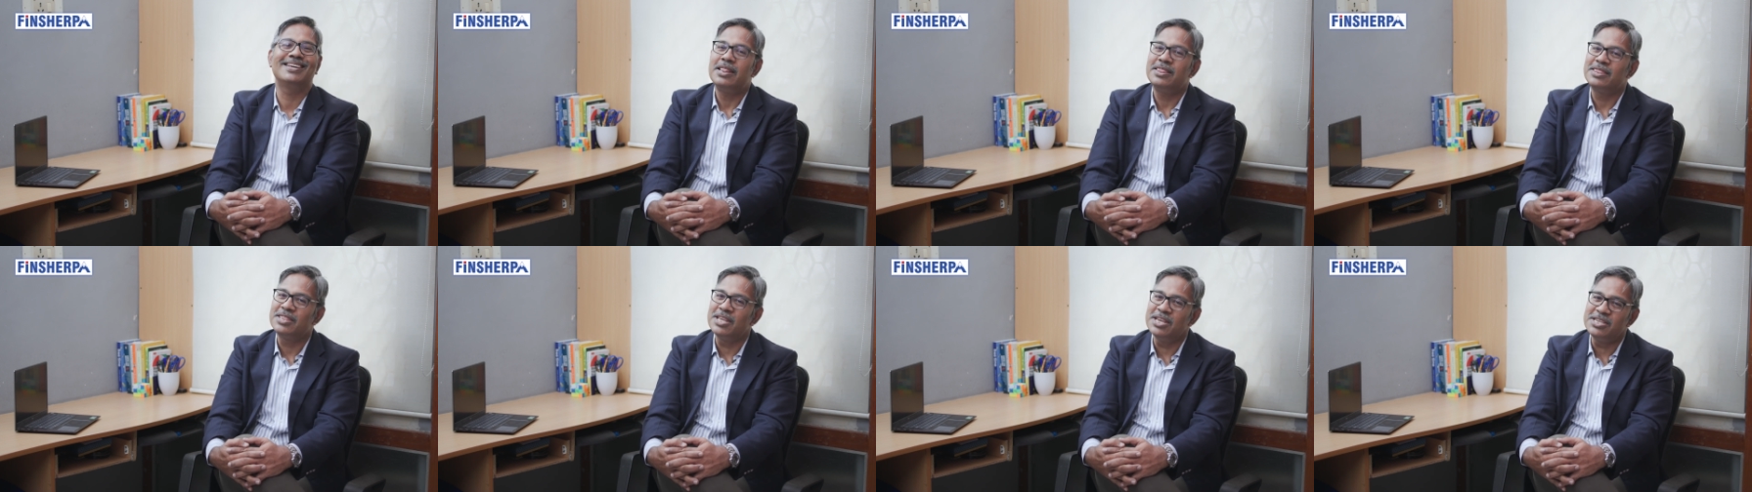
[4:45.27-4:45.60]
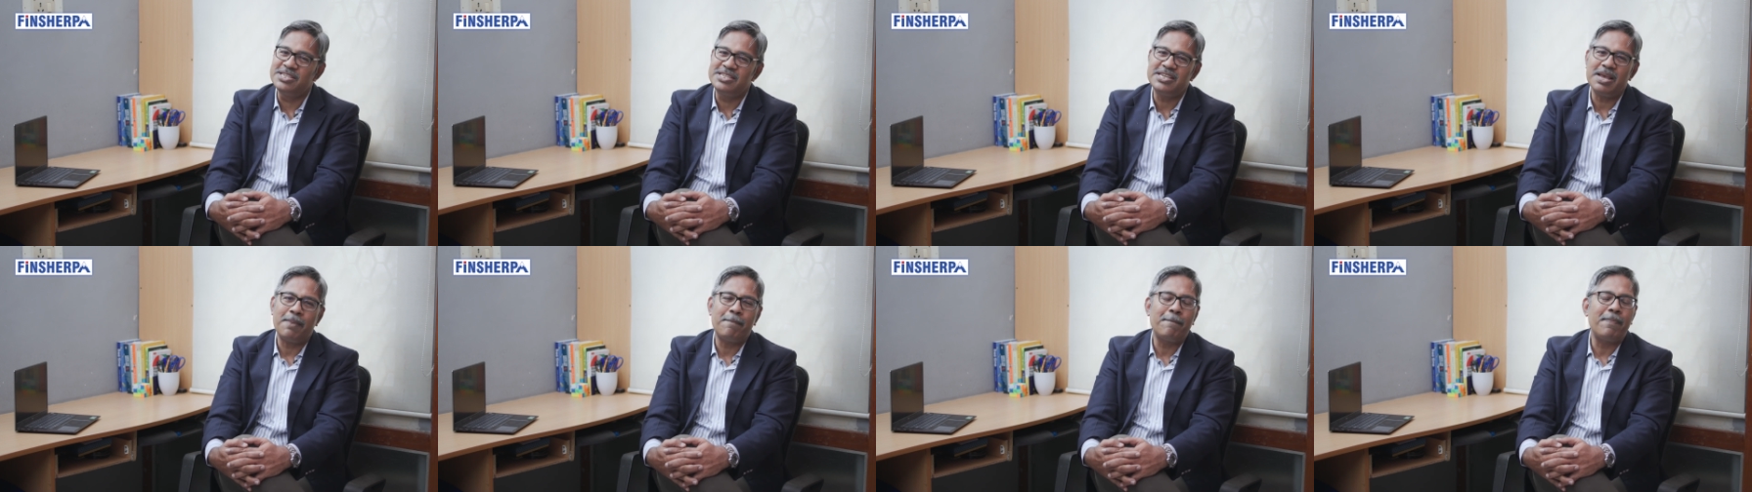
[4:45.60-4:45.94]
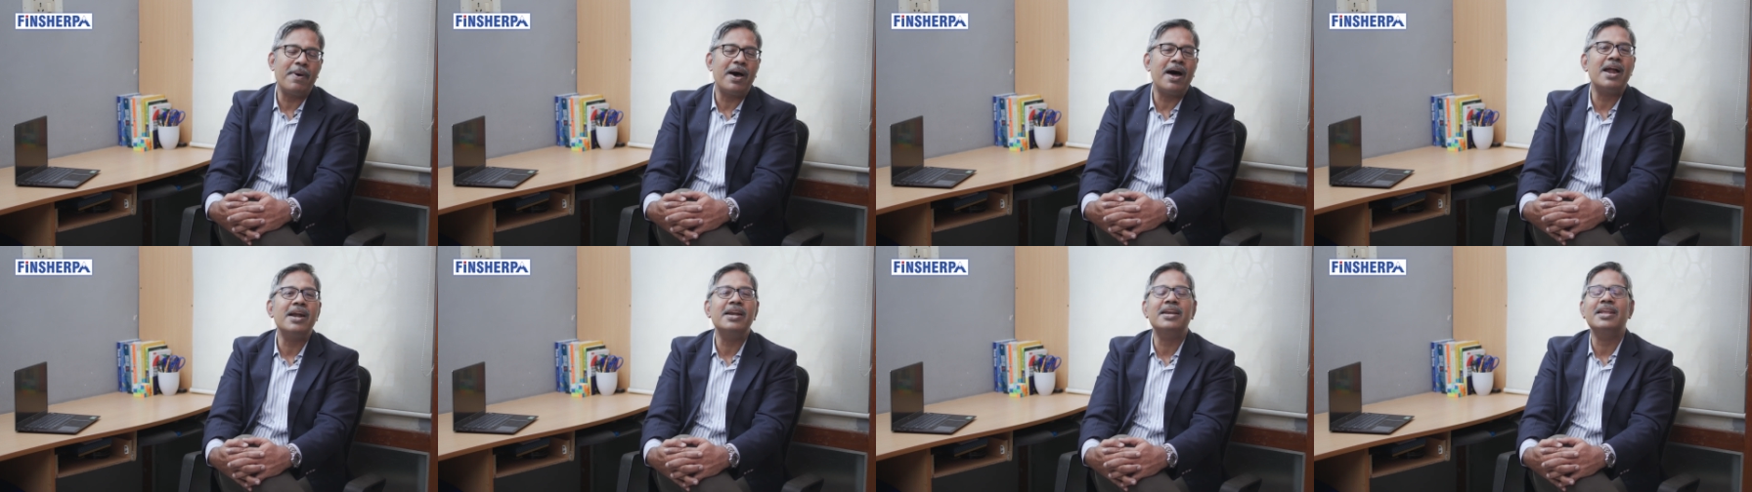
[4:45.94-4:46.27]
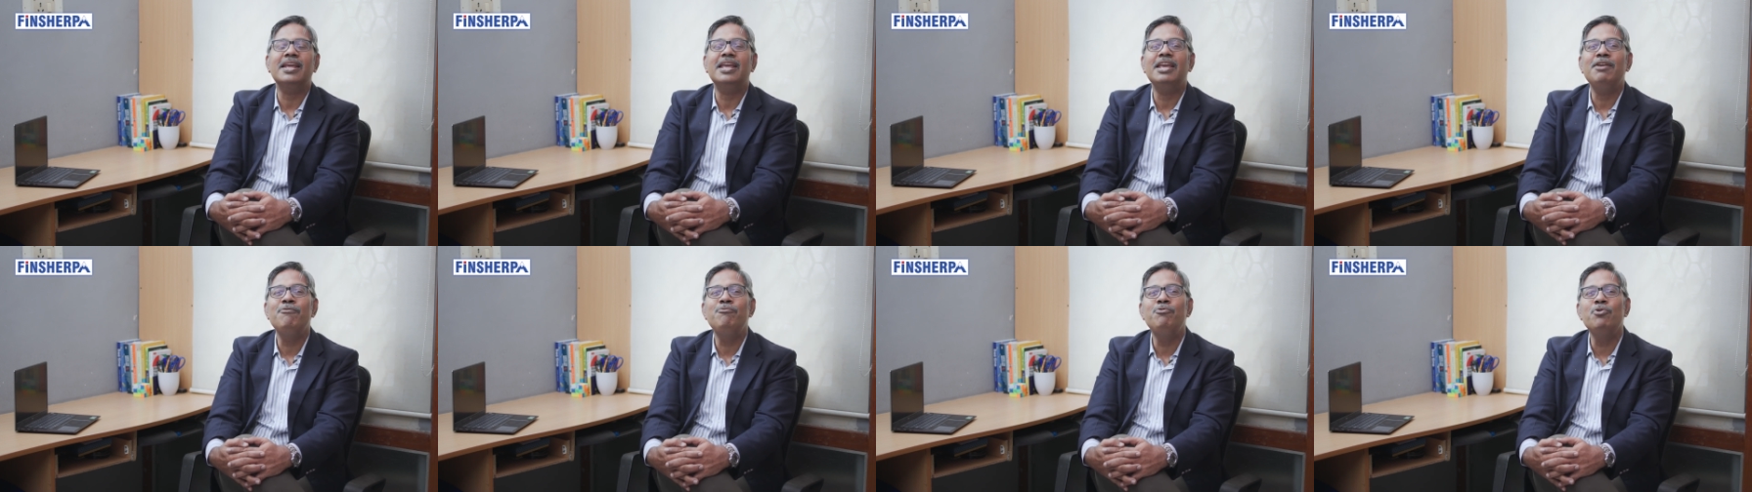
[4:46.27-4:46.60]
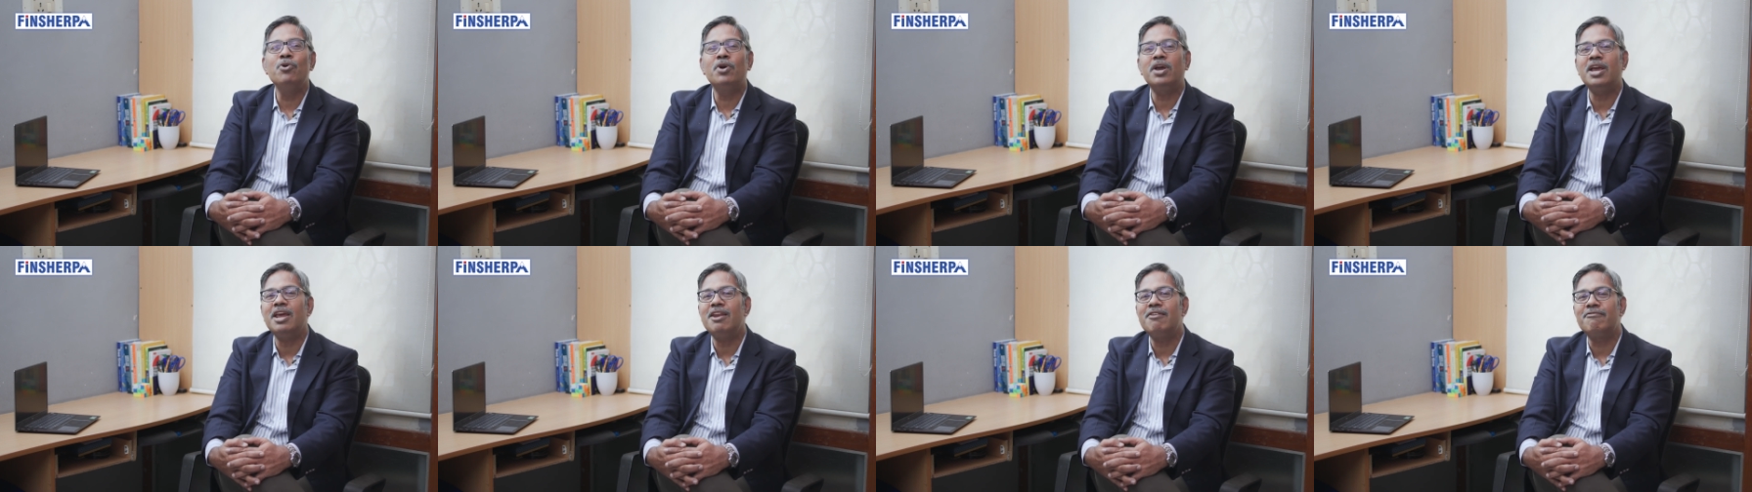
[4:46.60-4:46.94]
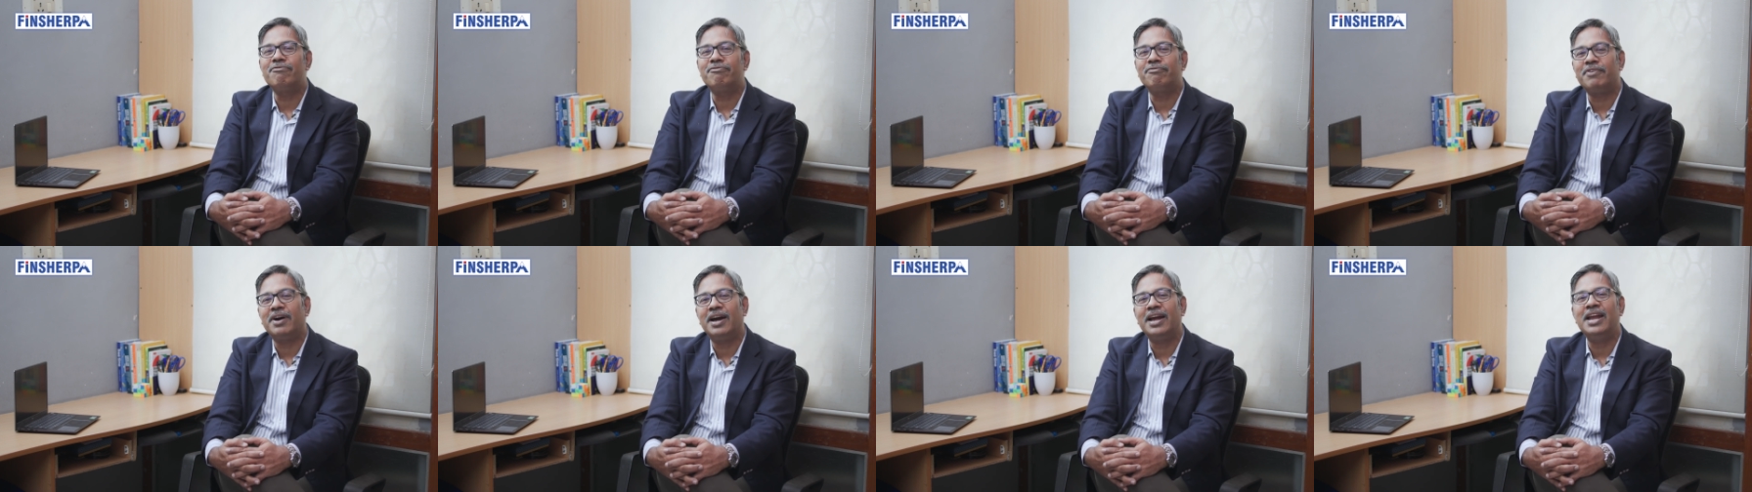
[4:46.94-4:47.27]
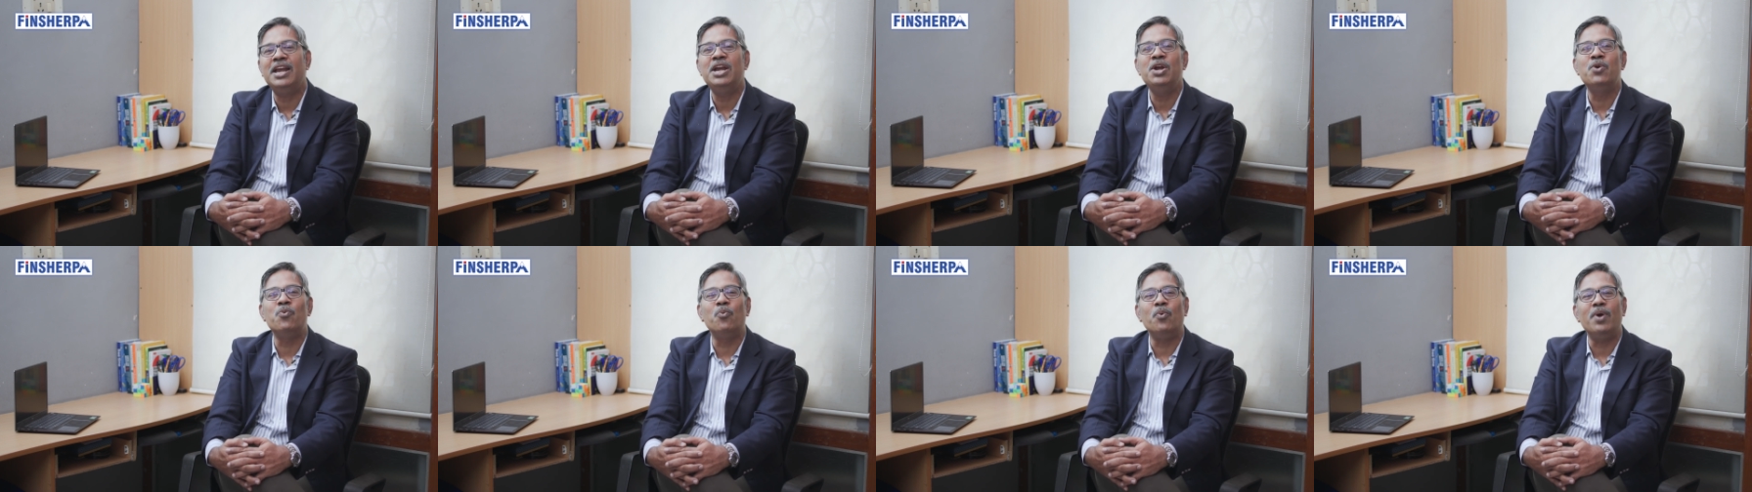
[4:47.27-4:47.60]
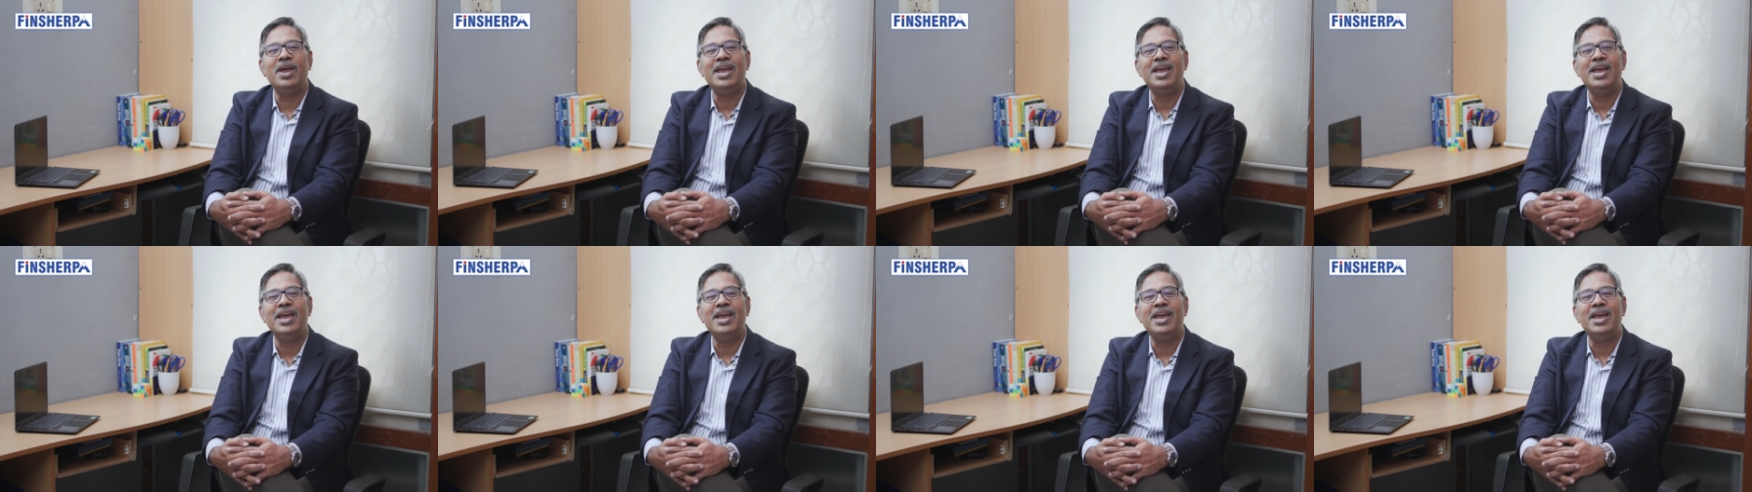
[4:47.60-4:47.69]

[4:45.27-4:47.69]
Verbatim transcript: This apart, if you can find